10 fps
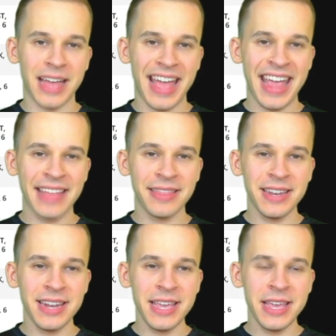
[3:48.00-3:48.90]

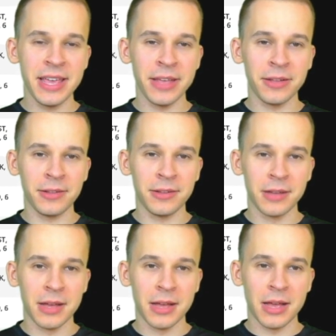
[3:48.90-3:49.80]

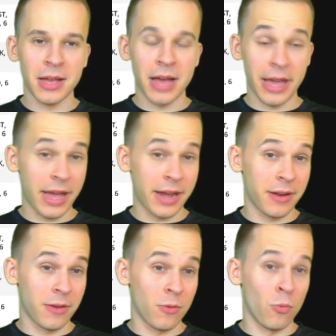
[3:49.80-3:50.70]
Again,
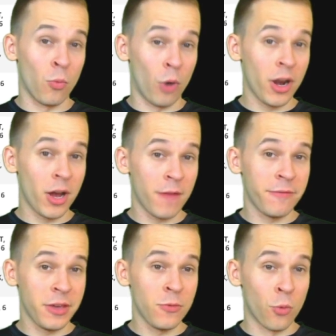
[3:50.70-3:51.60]
one of
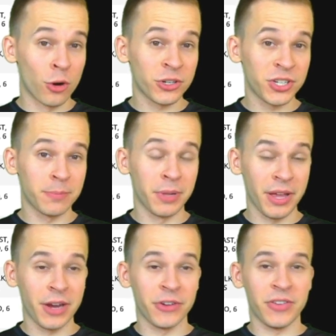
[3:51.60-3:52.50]
the worst
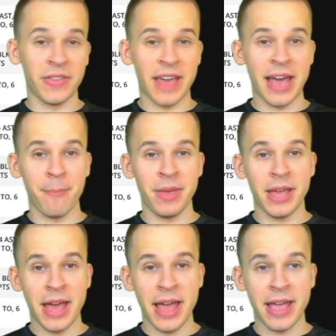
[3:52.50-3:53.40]
players in the
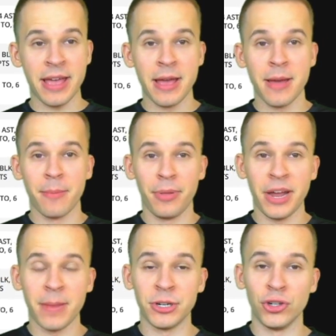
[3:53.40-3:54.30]
NBA.
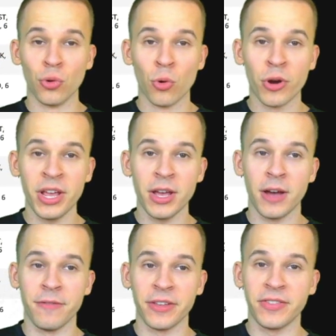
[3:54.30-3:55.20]
Played a majority
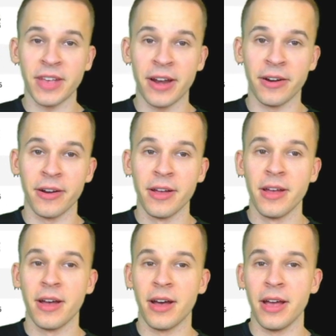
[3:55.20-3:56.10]
of the center
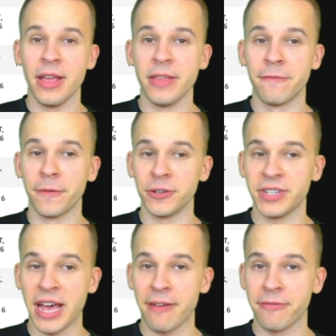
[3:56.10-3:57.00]
in the
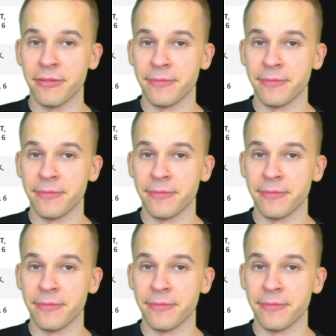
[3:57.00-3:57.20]
first half.